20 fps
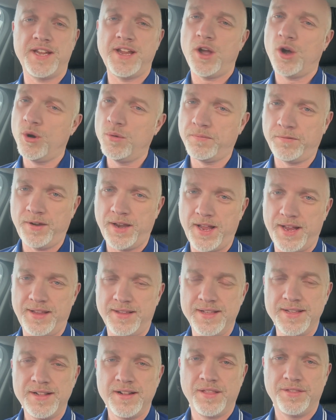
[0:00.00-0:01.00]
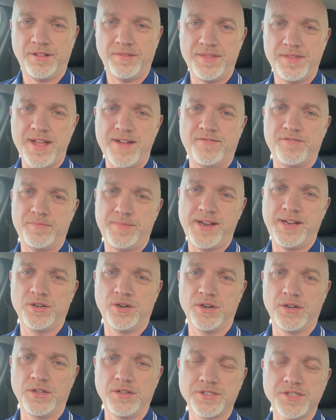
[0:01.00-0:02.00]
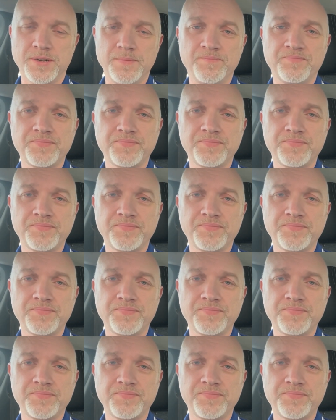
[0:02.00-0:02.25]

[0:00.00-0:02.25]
hopefully they'll never be called,